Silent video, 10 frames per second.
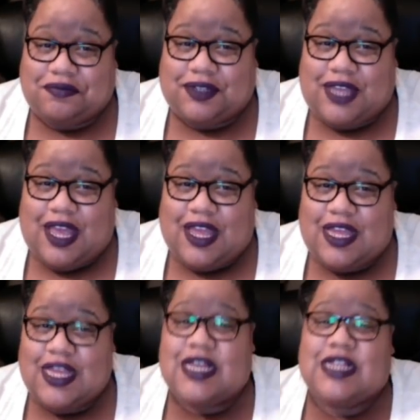Okay,
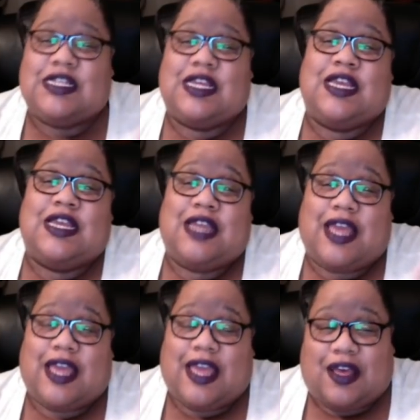to
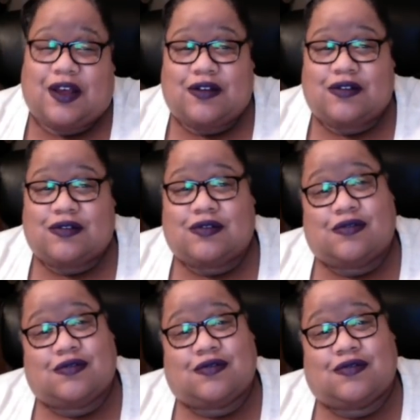inhale,
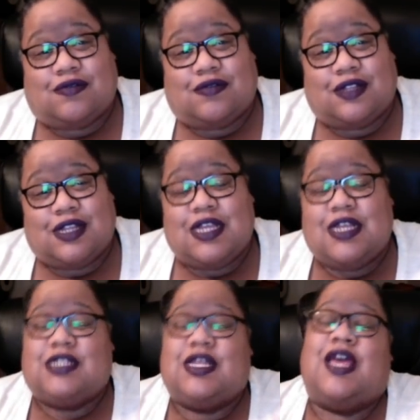
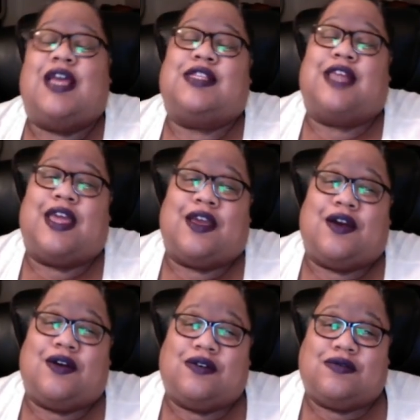to
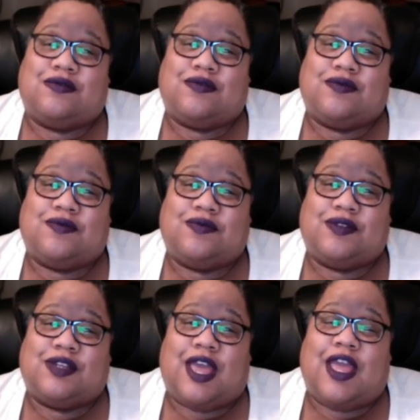exhale.
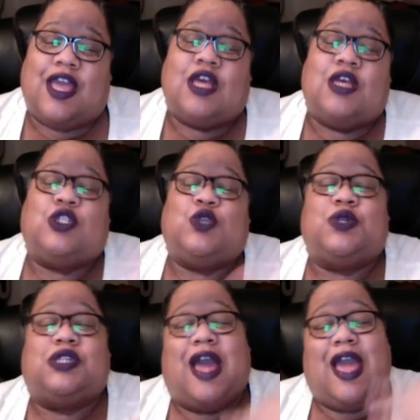Okay? To
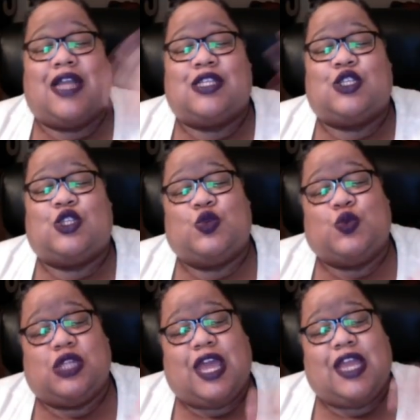relax, to
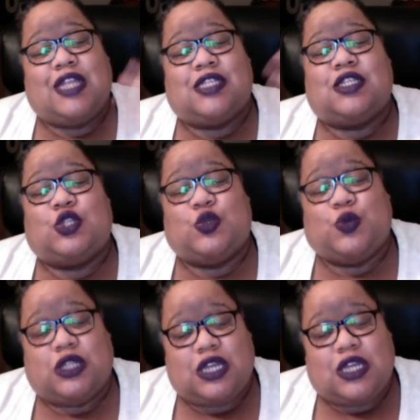relate, to
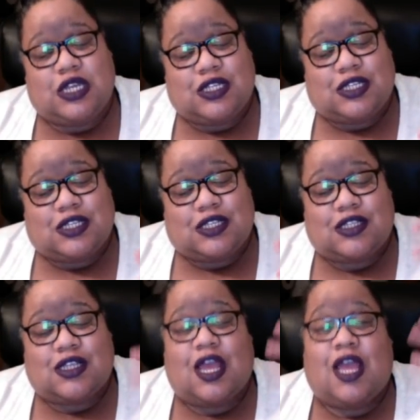release,
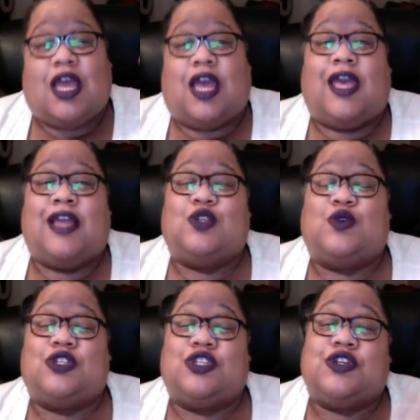and to
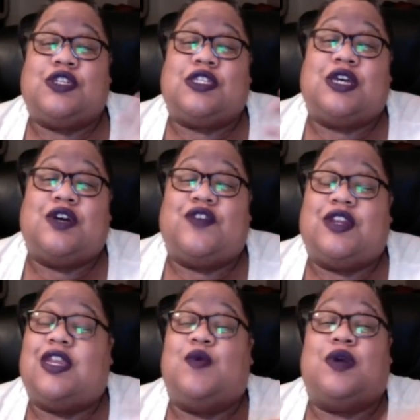sit to yourself and
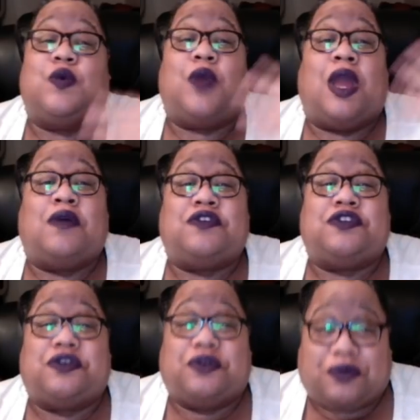anyone around
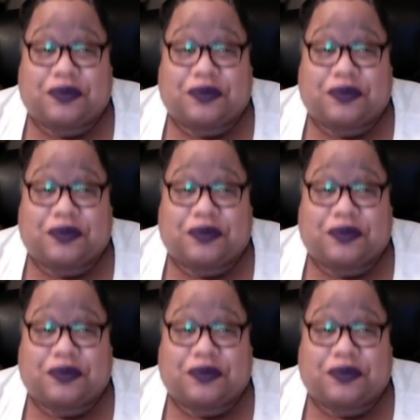you.